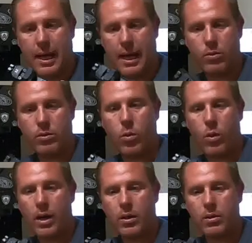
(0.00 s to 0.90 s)
out in the
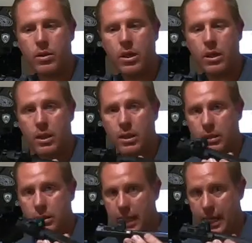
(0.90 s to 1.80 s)
wild
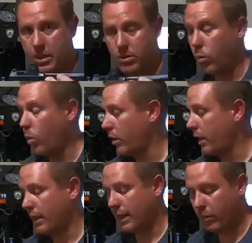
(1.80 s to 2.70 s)
that is
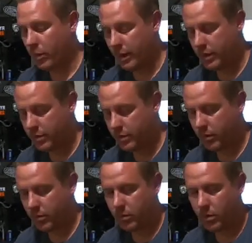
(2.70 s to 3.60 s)
working that way.
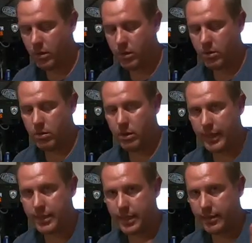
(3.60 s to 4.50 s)
So, like I
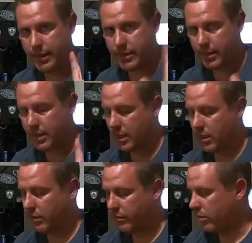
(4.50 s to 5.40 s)
said, that's a
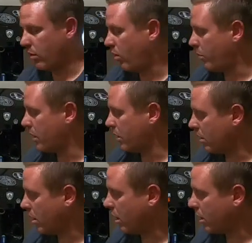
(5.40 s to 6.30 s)
tentative. Don't hold me
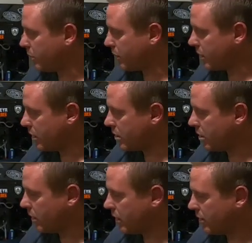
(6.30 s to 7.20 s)
100%
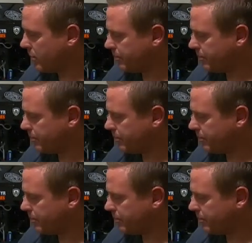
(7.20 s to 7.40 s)
to it.